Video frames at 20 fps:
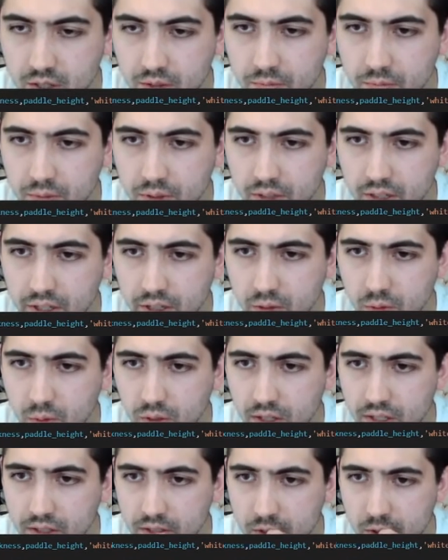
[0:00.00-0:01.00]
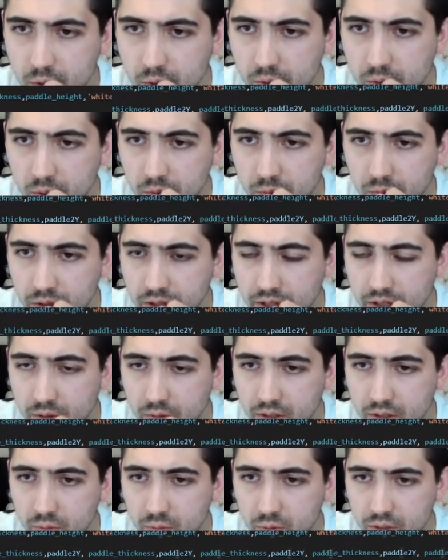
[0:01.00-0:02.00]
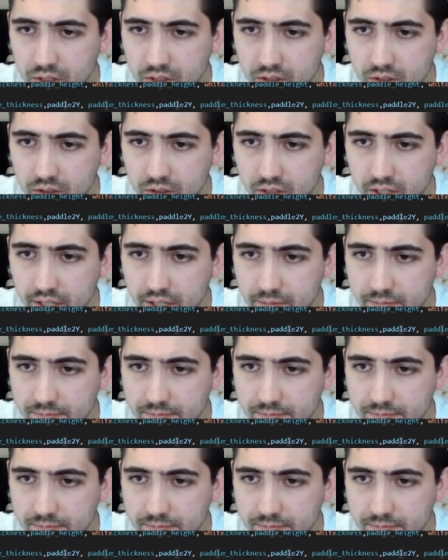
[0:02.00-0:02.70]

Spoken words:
player 1 wins. Great.